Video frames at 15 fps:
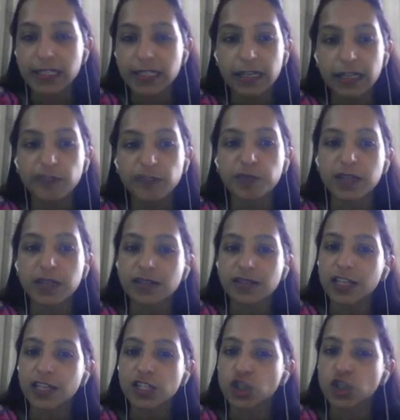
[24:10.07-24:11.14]
if person
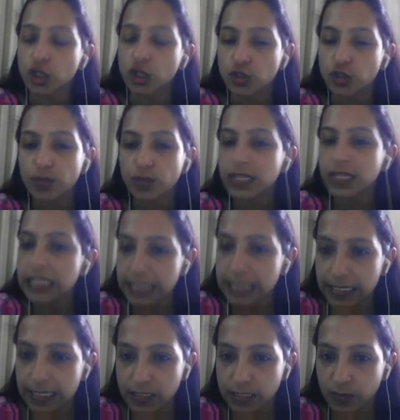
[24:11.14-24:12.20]
is not to be
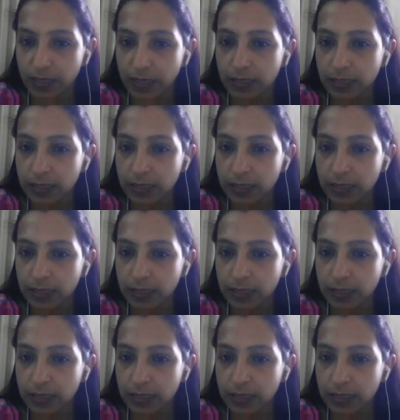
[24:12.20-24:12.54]
dissatisfied.